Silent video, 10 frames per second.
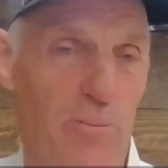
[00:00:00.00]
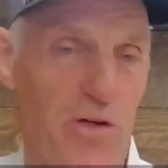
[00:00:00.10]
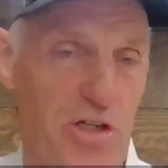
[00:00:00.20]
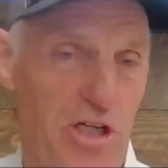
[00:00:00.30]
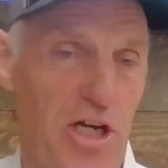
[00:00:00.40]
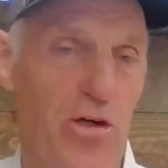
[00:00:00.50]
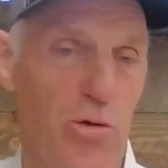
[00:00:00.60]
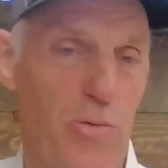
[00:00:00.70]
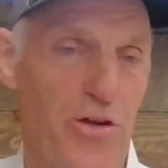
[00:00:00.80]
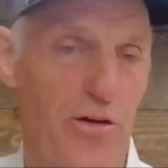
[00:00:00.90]
a
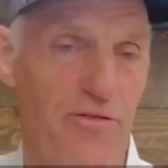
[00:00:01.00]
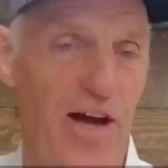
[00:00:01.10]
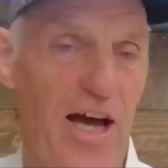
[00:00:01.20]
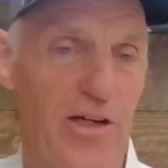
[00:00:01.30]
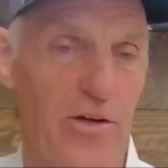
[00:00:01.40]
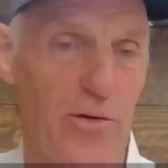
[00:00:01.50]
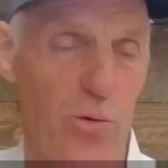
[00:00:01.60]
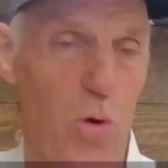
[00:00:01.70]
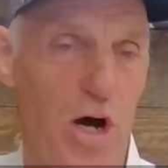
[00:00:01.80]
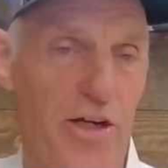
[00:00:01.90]
mosquito, but they're fatter,
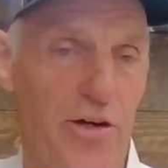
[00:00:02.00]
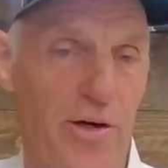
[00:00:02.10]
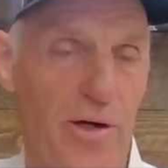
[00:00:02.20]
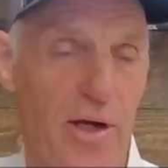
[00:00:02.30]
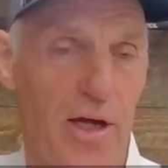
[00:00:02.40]
they're wider,